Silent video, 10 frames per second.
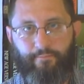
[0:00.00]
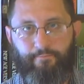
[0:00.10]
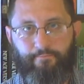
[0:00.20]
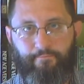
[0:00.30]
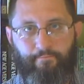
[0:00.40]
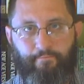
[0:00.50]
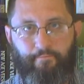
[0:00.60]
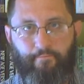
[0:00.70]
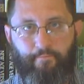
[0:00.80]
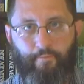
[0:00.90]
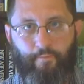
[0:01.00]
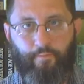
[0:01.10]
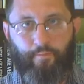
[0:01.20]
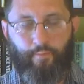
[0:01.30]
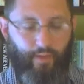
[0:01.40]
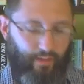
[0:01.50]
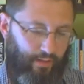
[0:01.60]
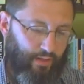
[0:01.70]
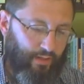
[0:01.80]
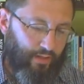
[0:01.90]

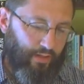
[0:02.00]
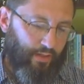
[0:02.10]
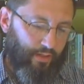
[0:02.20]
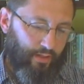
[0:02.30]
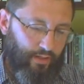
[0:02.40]
[no speech]